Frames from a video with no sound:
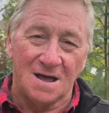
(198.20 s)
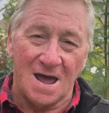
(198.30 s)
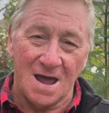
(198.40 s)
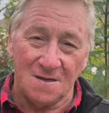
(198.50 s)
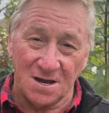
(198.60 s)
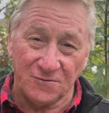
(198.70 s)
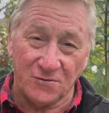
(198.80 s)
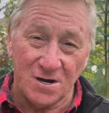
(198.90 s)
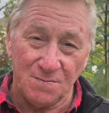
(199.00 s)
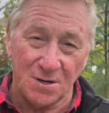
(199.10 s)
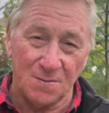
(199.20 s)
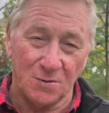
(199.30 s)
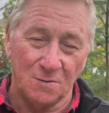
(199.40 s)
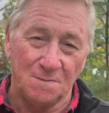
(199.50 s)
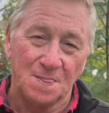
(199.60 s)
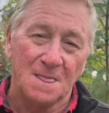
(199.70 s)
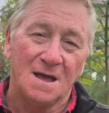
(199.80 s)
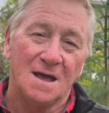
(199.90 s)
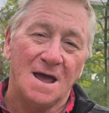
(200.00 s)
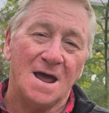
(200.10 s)
How they treat people,
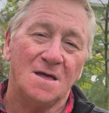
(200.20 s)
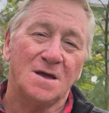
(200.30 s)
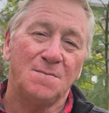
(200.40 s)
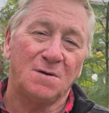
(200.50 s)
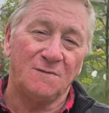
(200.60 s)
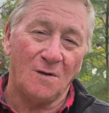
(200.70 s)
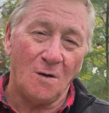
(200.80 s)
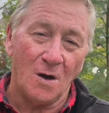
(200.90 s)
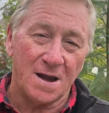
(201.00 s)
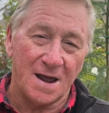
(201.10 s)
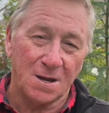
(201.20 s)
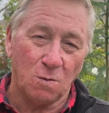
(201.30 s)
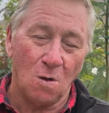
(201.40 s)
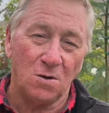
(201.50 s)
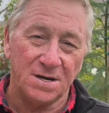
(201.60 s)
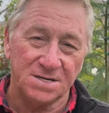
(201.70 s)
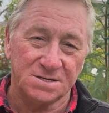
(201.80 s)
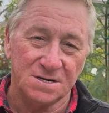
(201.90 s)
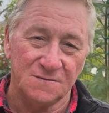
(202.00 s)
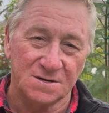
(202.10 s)
how they provide a quality
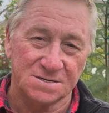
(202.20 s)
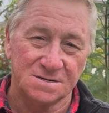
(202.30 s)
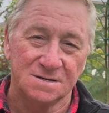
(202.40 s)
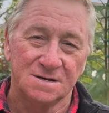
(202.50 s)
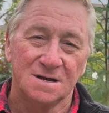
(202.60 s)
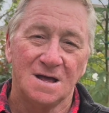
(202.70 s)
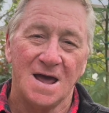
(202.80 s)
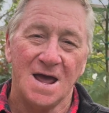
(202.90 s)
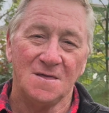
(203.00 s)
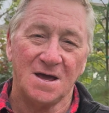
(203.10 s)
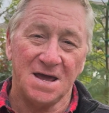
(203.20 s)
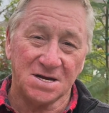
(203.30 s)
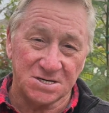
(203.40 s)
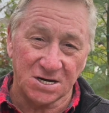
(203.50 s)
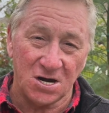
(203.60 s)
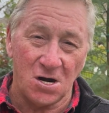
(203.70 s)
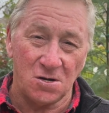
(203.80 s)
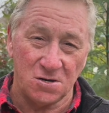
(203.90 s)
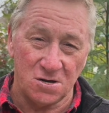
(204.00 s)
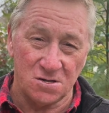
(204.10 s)
service, how they
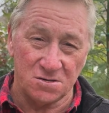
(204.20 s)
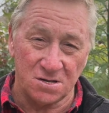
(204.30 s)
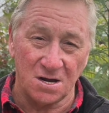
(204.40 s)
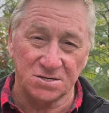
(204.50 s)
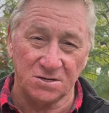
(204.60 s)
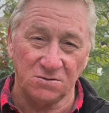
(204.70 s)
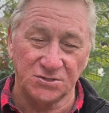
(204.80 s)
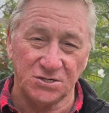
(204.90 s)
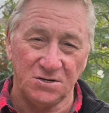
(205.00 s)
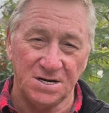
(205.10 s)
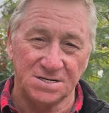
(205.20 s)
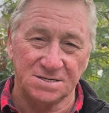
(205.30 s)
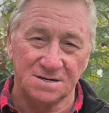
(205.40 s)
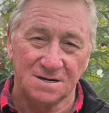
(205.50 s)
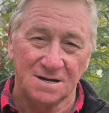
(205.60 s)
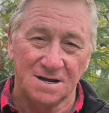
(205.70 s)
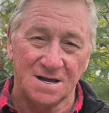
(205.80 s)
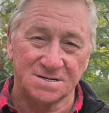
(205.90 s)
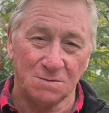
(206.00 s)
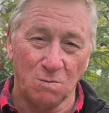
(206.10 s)
execute those little duties.
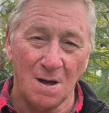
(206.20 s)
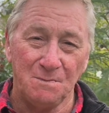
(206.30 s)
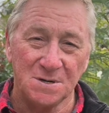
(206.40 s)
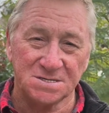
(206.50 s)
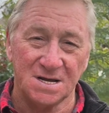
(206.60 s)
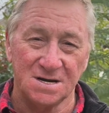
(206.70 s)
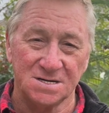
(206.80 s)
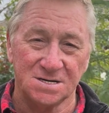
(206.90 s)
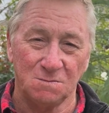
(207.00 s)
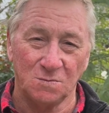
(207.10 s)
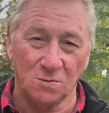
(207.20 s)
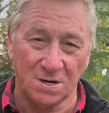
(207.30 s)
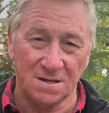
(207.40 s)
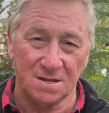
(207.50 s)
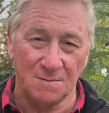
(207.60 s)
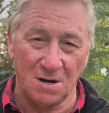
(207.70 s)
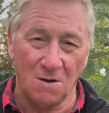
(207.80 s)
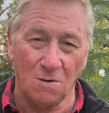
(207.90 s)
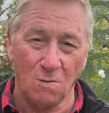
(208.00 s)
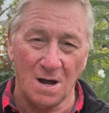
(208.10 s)
It's the 1%ers that will get them a
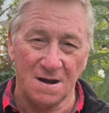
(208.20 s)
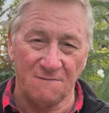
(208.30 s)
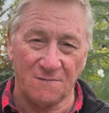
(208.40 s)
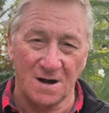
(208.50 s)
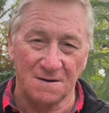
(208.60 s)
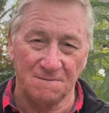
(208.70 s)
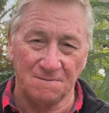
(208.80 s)
long way in front.